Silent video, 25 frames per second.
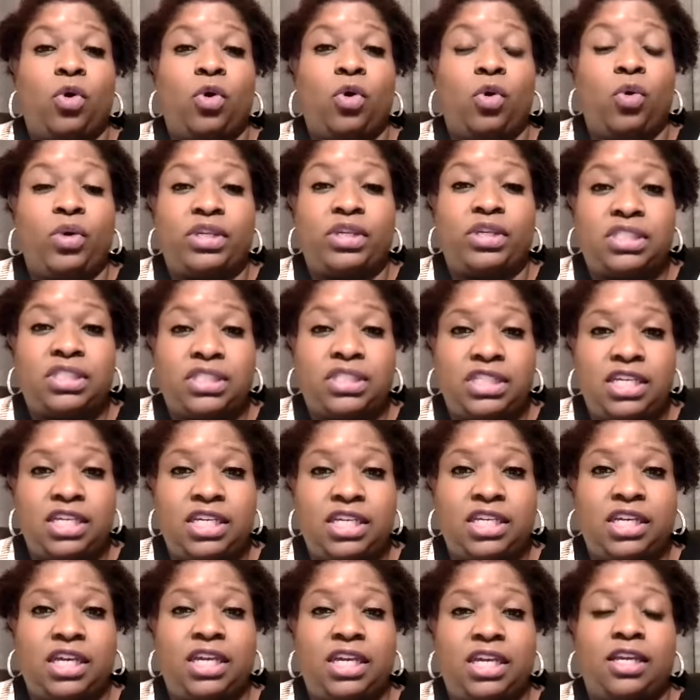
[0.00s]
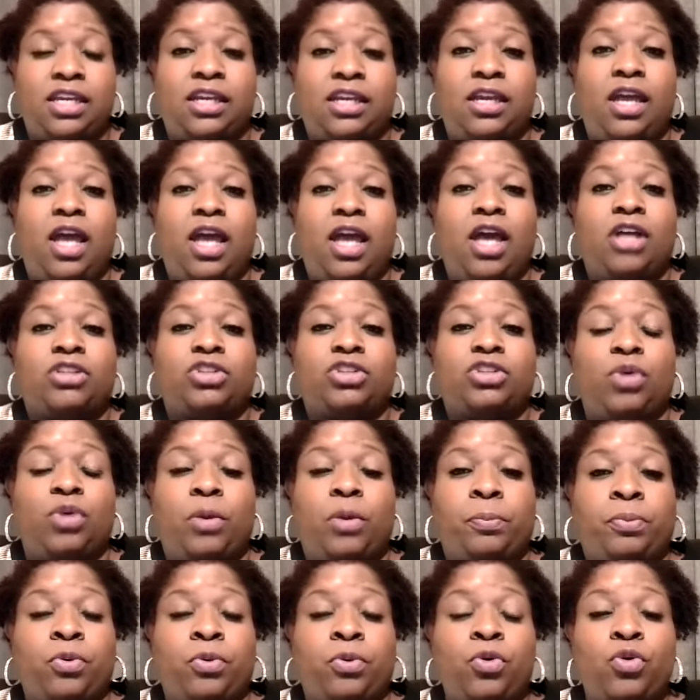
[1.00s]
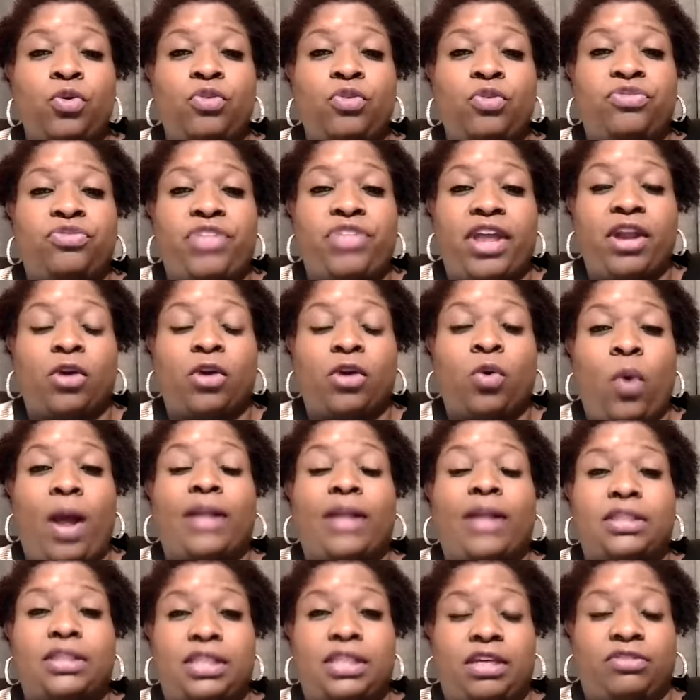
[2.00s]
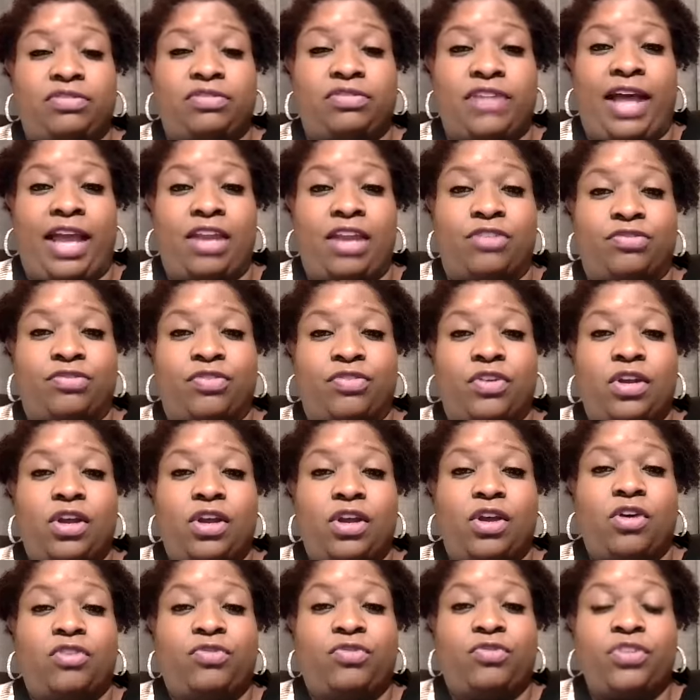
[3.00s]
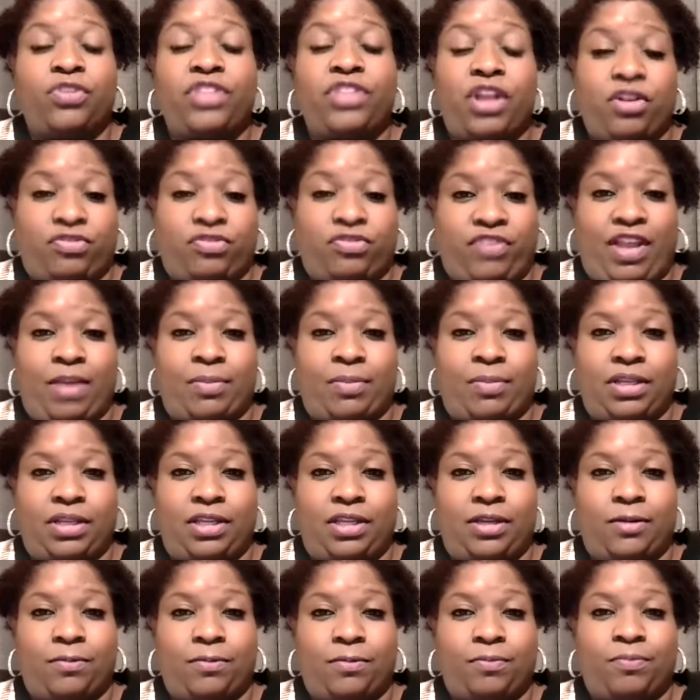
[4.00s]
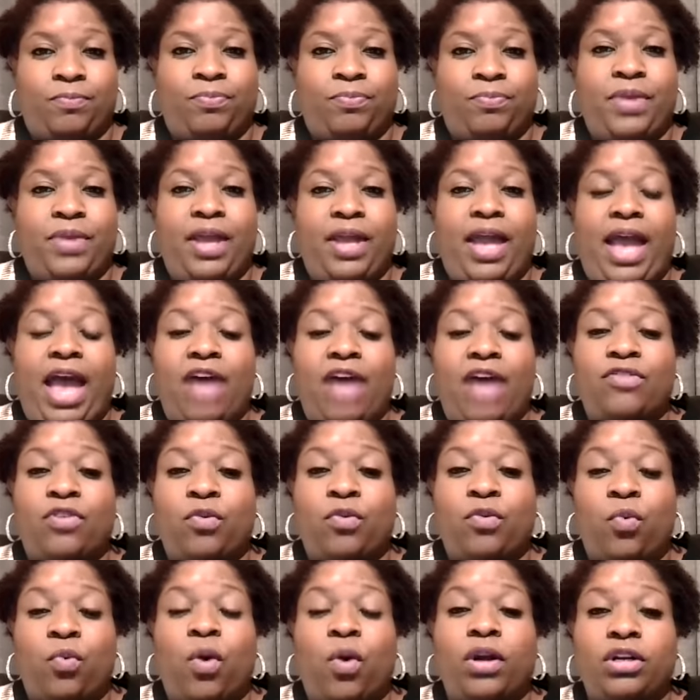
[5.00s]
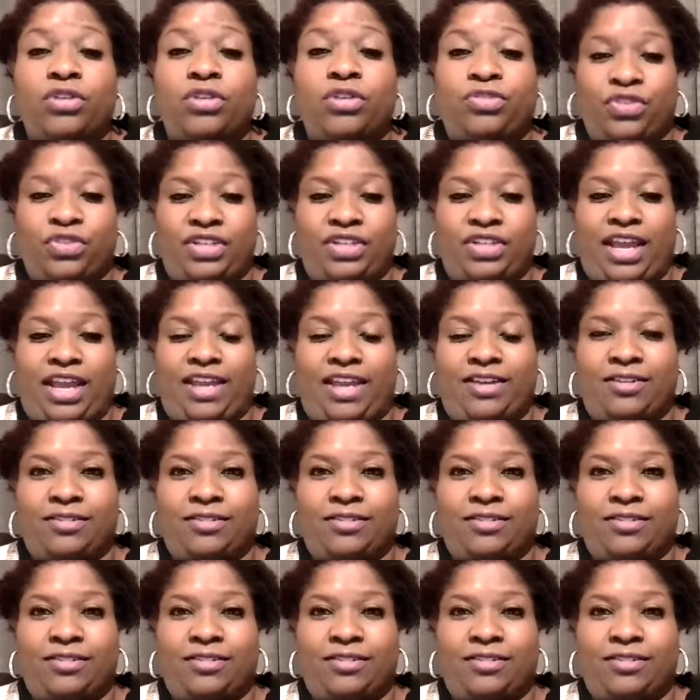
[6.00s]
who is seeking to improve their quality of life for their family. Have a wonderful day.